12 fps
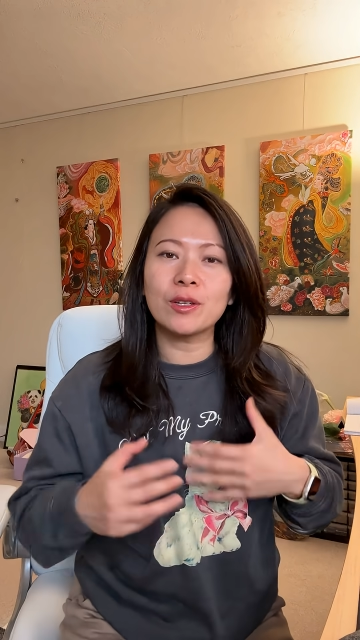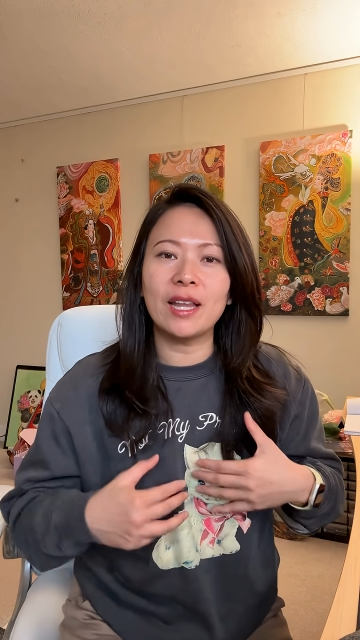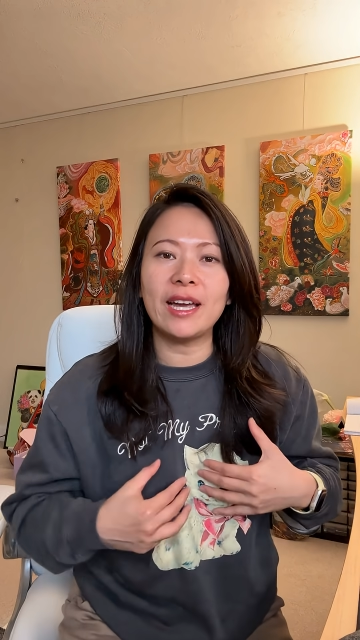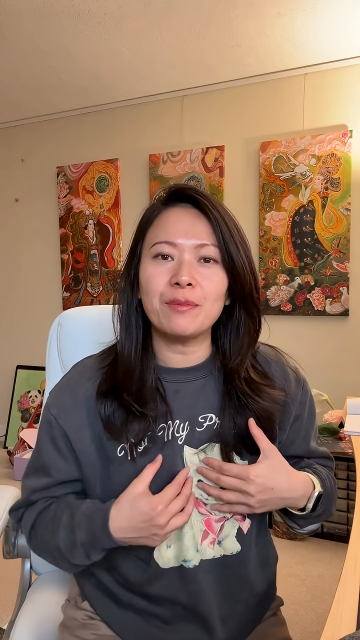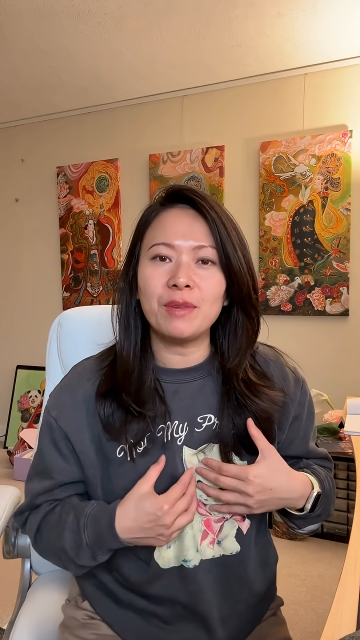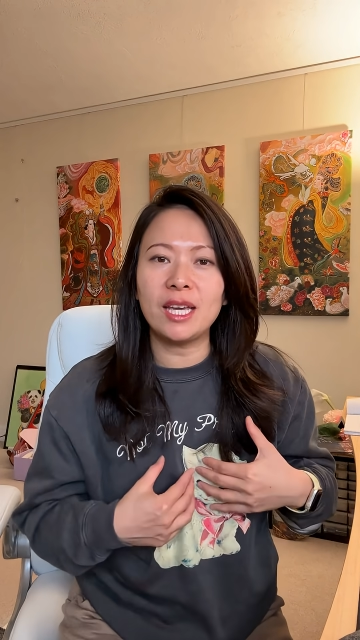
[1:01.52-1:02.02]

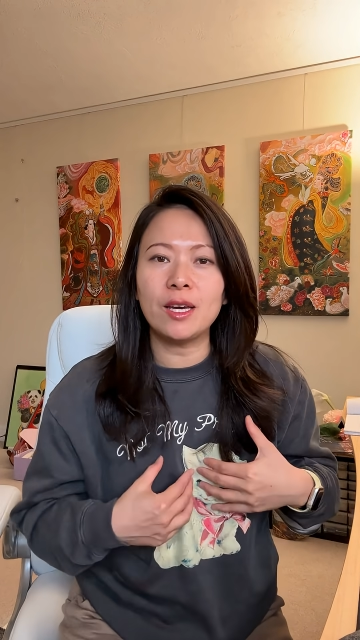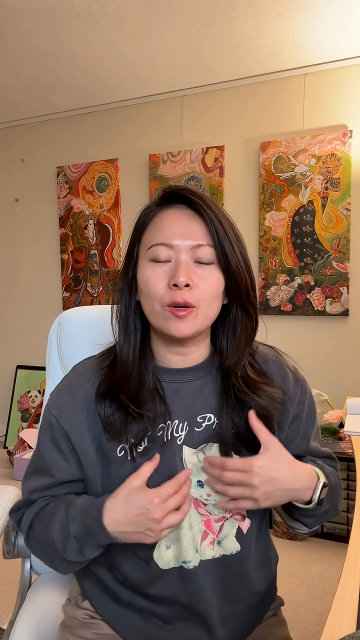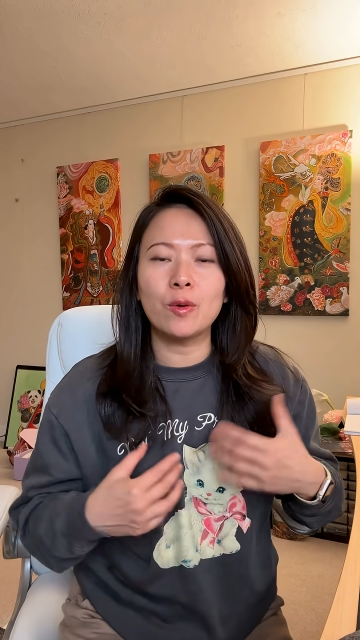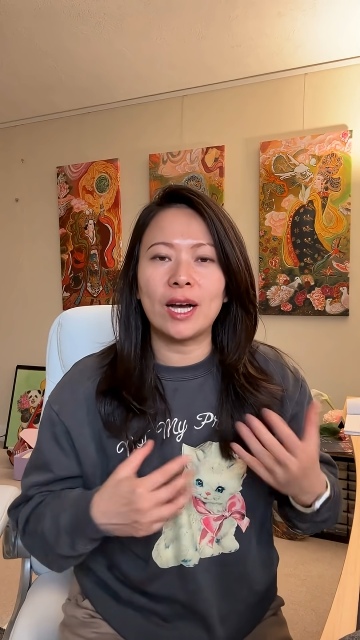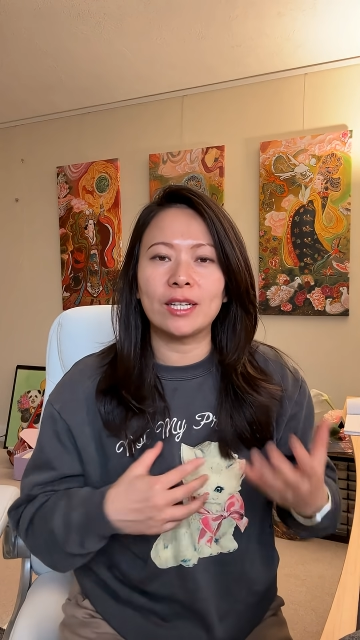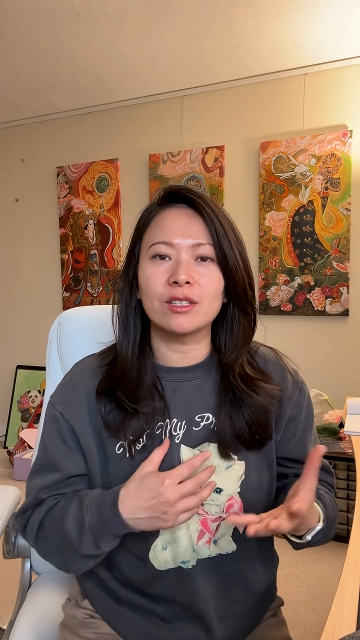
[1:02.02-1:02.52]
like me
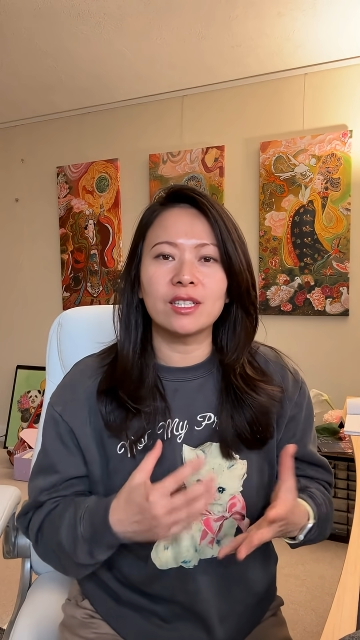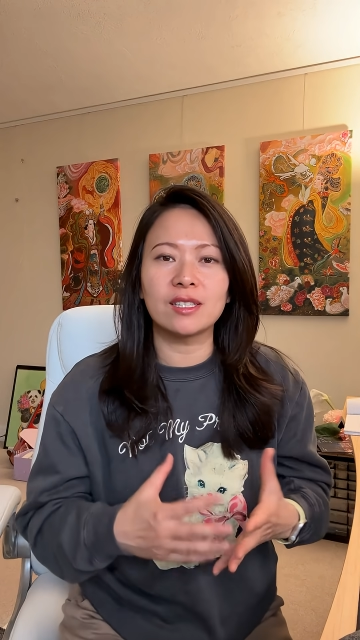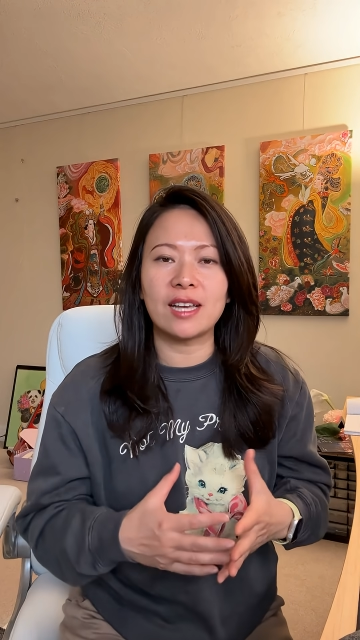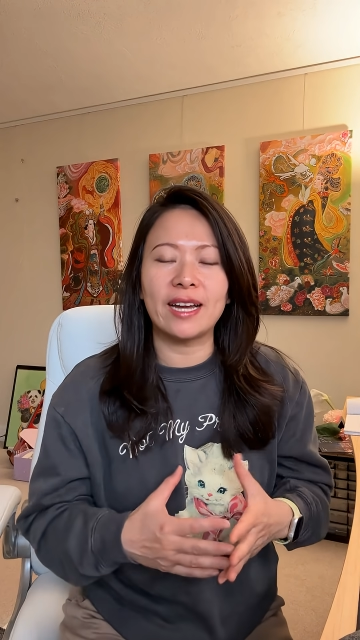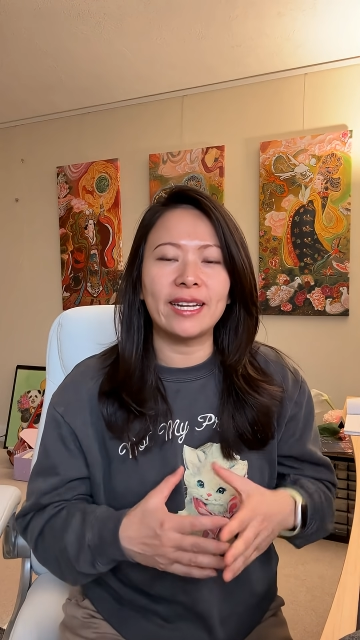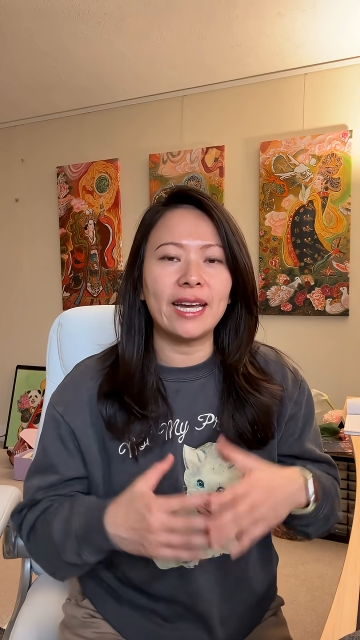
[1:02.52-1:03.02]
who has to
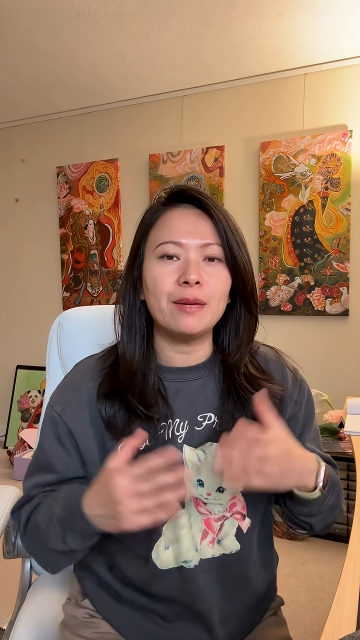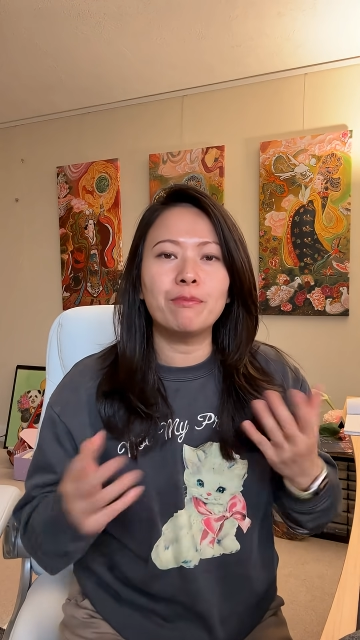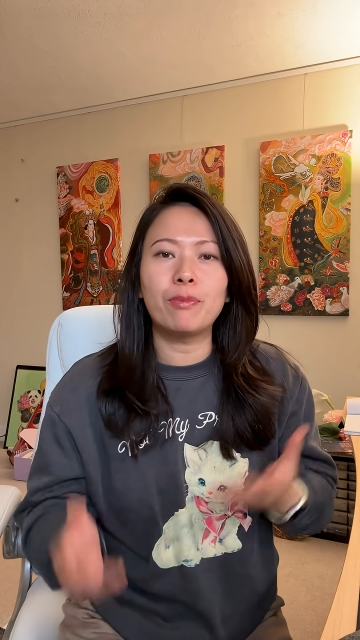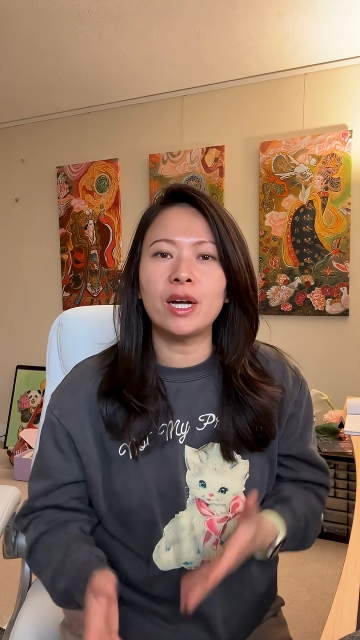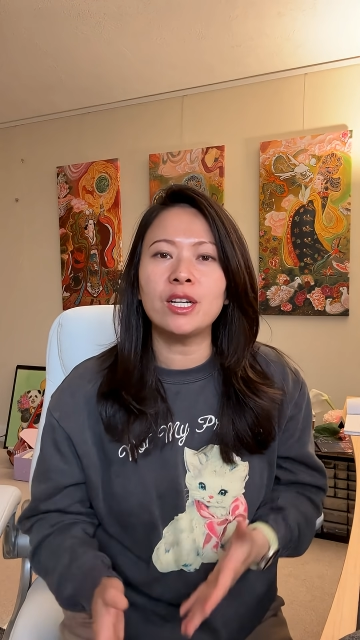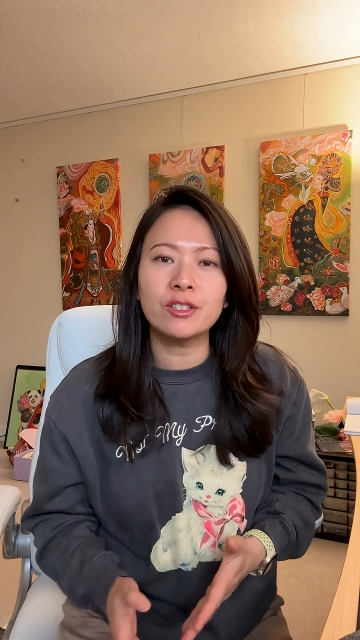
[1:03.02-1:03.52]
design a
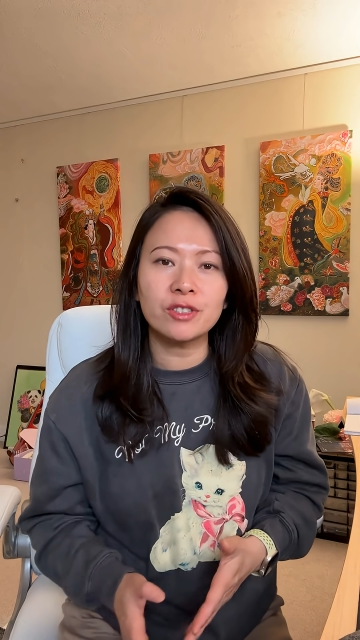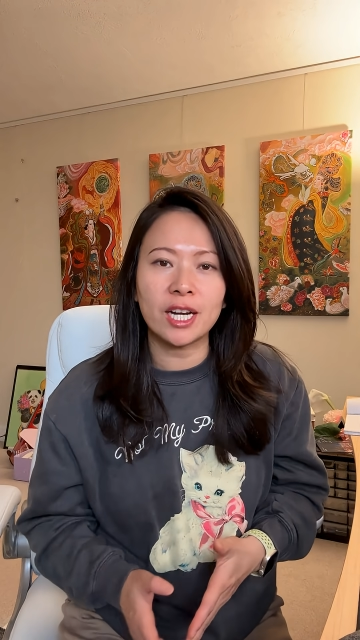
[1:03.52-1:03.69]
bunch of